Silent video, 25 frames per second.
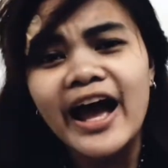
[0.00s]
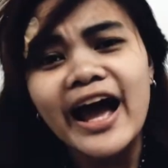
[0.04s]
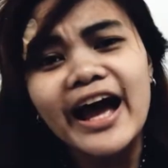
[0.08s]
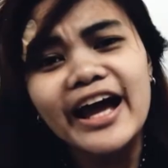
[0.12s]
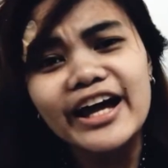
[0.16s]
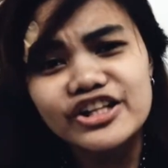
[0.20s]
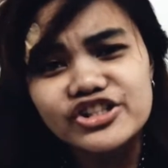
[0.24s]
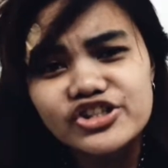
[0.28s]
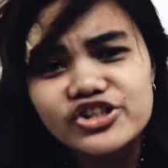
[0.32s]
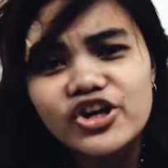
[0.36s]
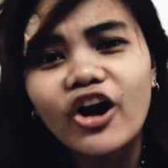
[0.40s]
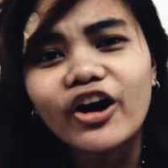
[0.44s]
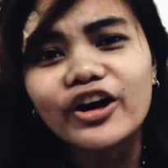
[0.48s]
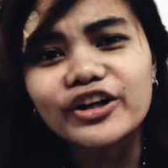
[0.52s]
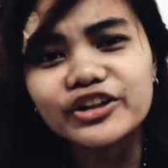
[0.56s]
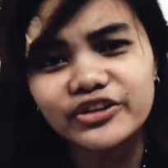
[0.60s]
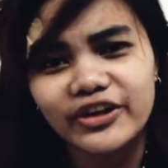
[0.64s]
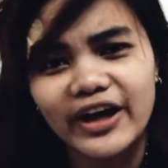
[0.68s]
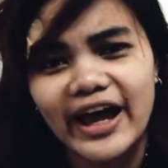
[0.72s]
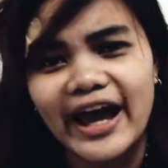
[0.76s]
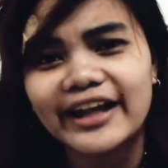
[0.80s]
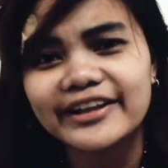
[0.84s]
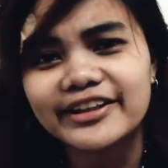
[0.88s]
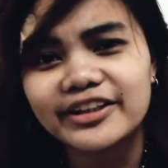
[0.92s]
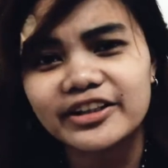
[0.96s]
It's hard to
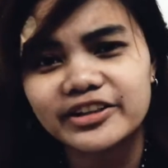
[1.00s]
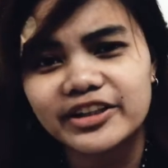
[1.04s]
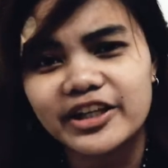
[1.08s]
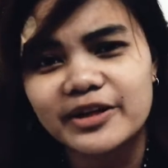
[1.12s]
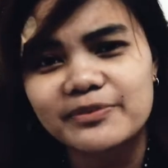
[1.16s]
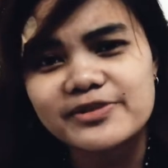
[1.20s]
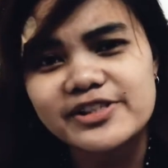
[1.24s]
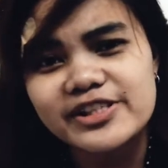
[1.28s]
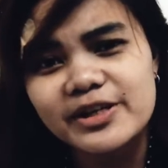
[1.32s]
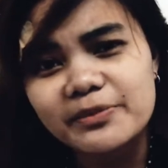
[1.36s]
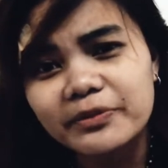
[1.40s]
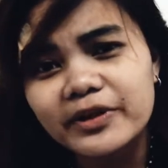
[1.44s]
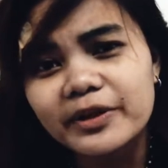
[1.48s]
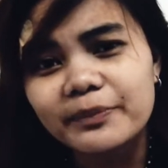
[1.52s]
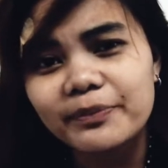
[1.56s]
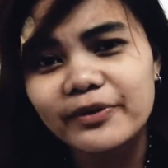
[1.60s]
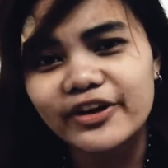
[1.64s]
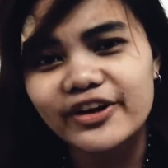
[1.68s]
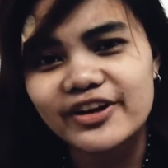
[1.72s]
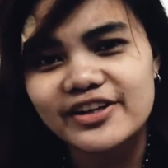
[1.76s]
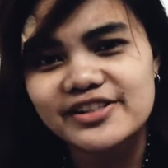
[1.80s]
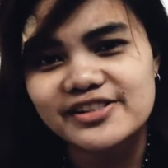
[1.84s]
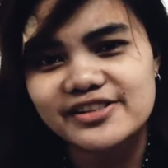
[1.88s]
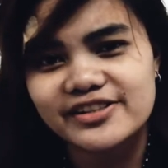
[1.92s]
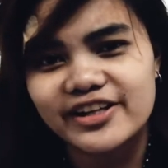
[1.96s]
handle them simply
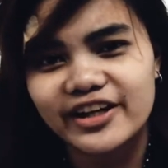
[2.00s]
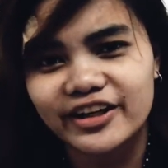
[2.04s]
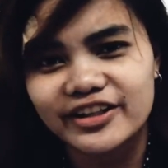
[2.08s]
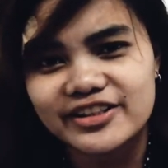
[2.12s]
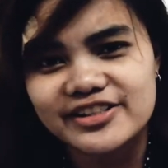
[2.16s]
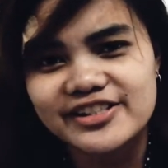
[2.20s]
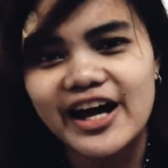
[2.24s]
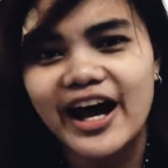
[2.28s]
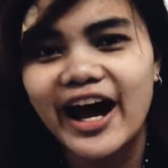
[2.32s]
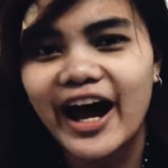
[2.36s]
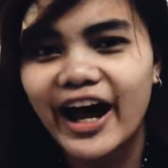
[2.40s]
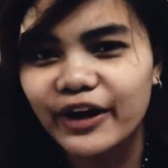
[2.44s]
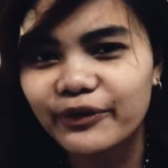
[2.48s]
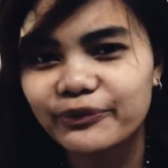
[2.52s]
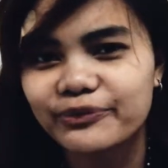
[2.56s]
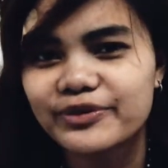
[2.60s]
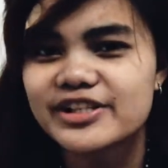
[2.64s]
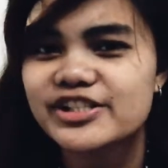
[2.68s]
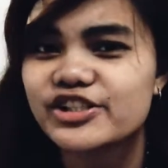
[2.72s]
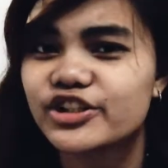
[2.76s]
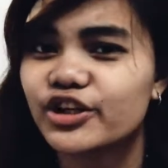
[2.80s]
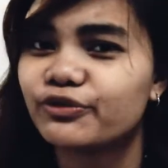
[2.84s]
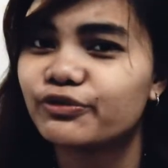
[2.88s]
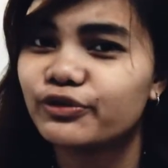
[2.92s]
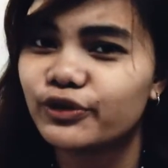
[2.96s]
because there is a high
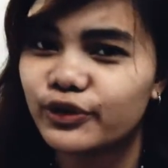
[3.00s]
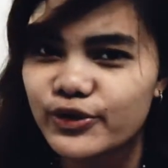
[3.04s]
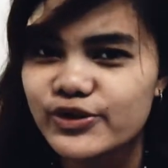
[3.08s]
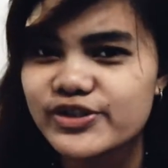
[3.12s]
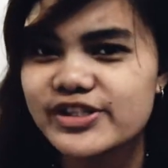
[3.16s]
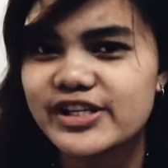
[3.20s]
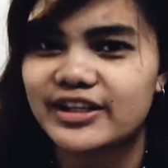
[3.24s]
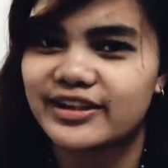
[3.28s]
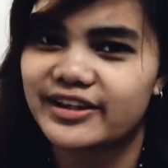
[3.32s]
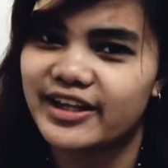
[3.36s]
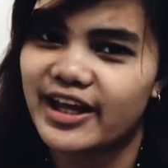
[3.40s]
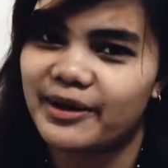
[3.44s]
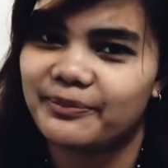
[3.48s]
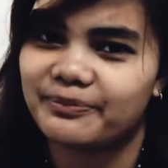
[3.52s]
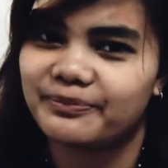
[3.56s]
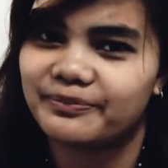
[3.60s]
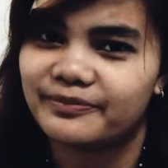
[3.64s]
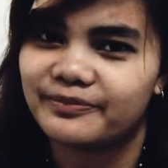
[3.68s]
risk of losing them.